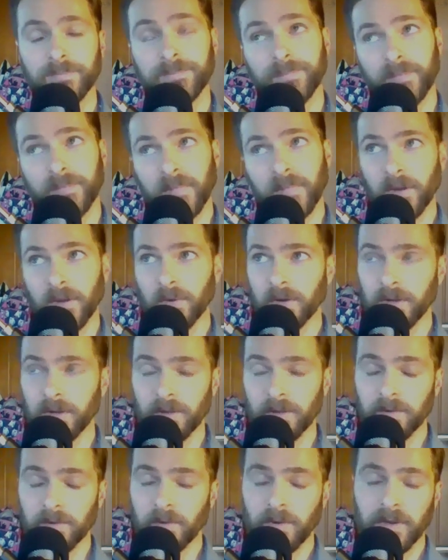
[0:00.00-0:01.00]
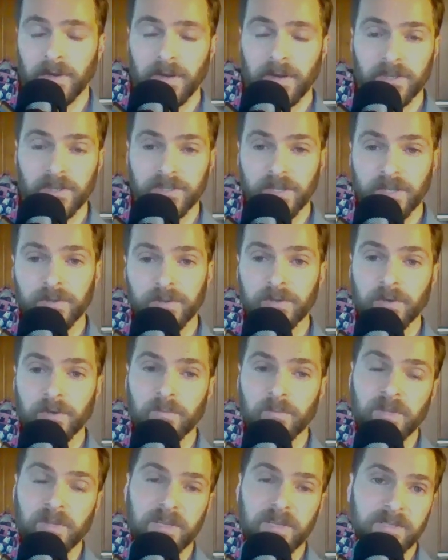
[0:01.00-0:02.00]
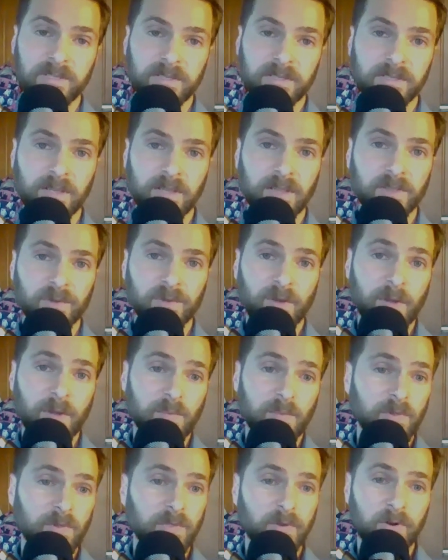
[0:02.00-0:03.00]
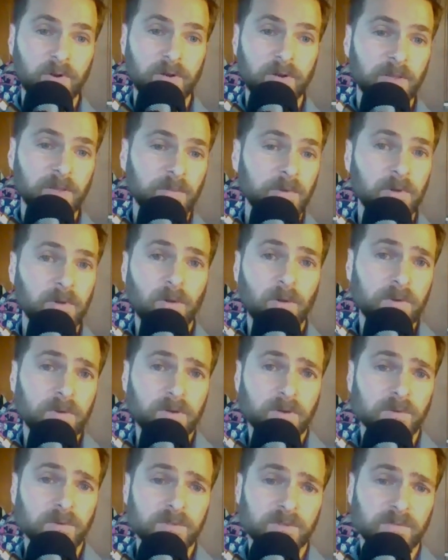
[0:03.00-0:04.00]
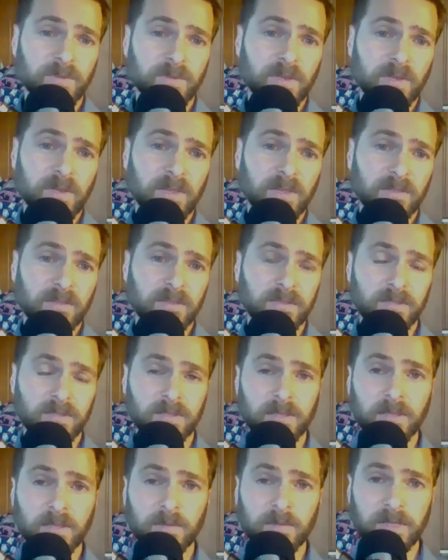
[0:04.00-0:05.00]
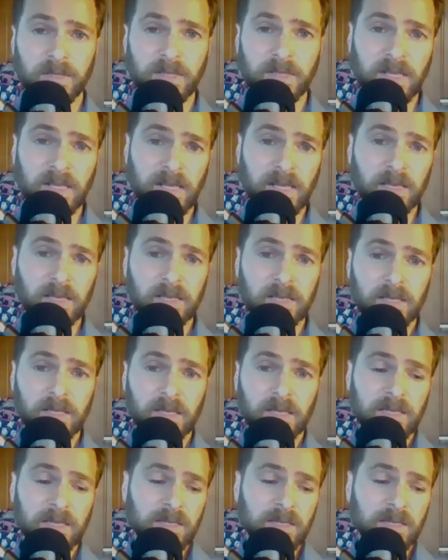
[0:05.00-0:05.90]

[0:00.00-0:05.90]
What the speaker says: Here in Illinois, our shelter in place is set through April 30th, but no one knows if this is going to be the end.